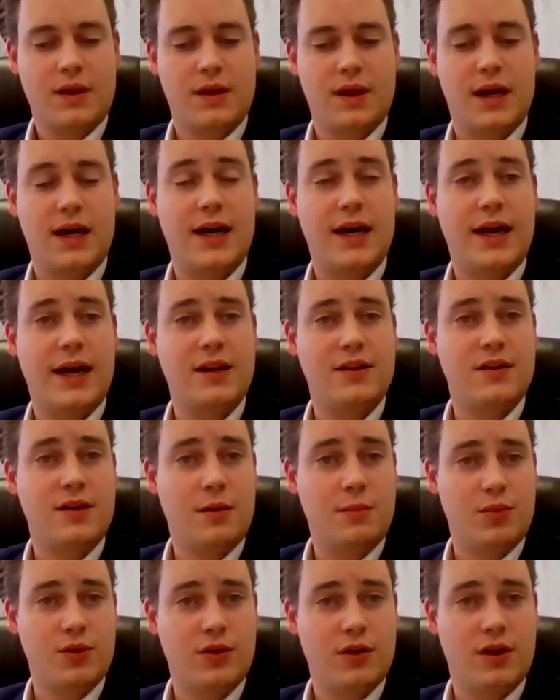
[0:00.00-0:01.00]
and a
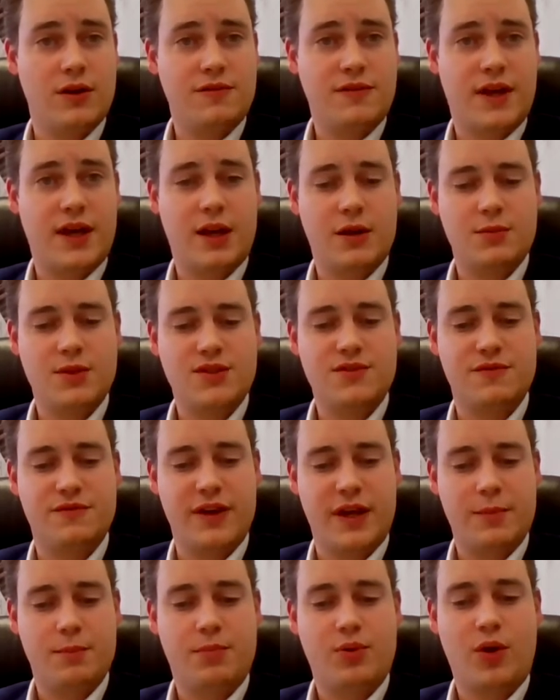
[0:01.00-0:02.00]
number of cannabis
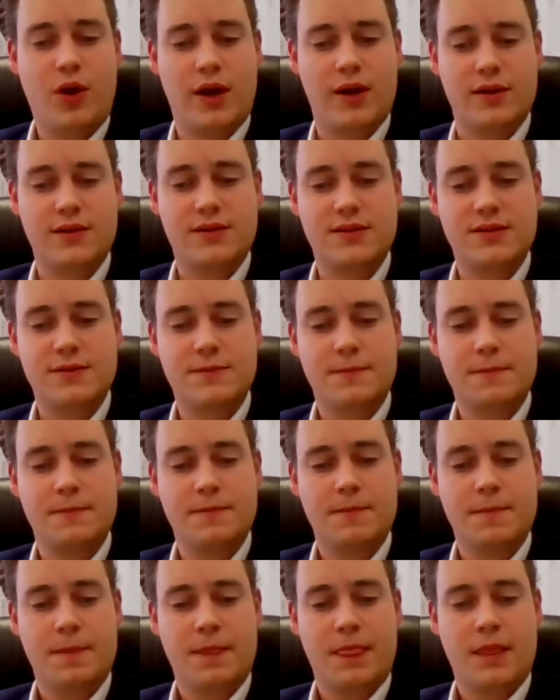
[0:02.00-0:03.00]
vape products.
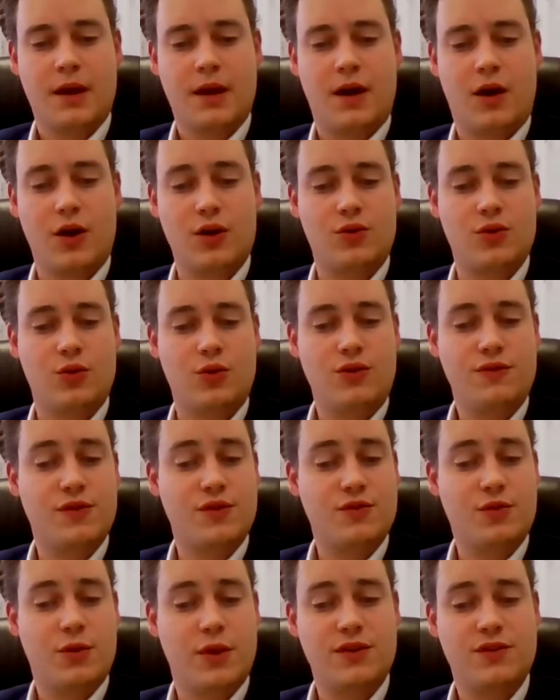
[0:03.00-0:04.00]
Our goal for
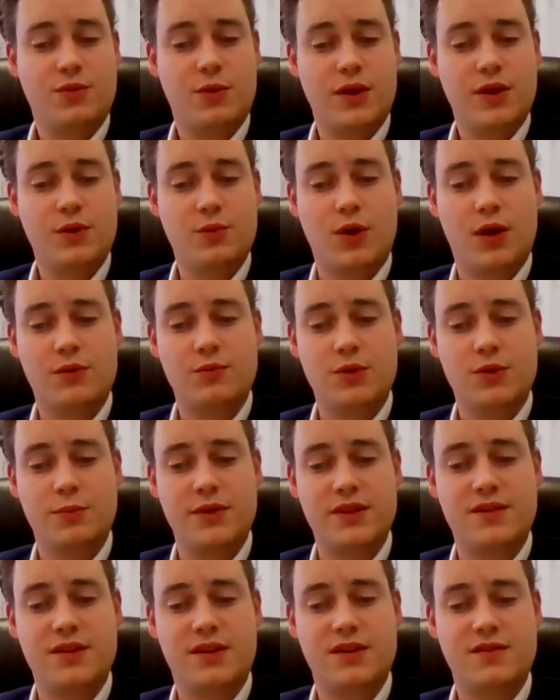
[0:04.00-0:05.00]
2021 will
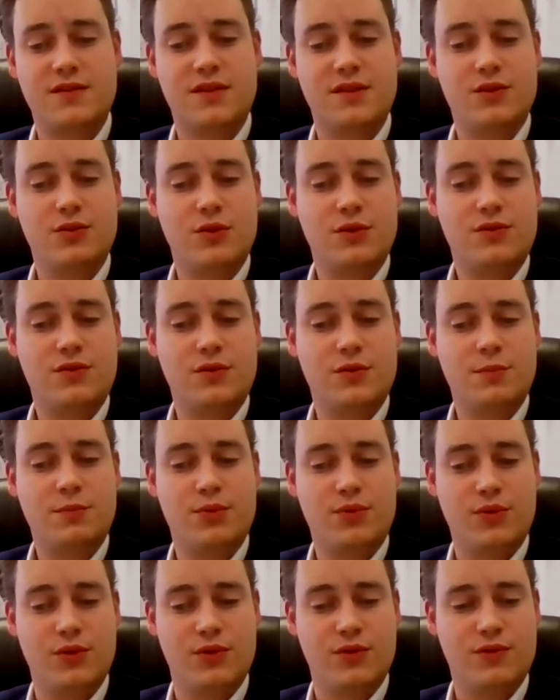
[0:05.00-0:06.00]
be to continue to
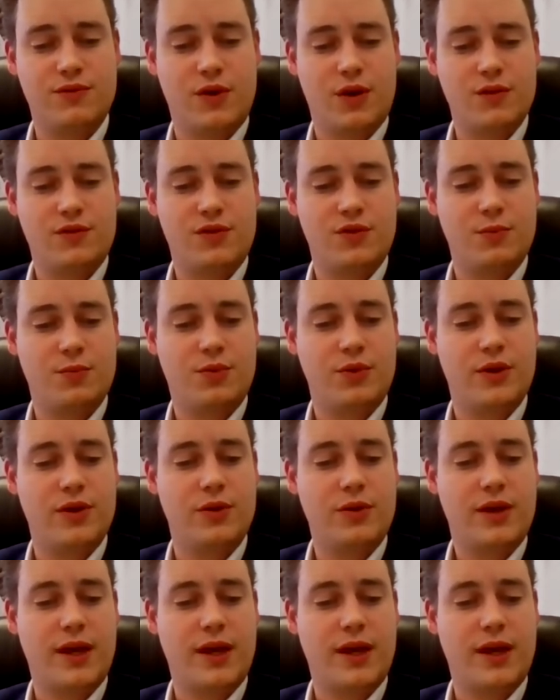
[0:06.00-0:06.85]
improve our 2.0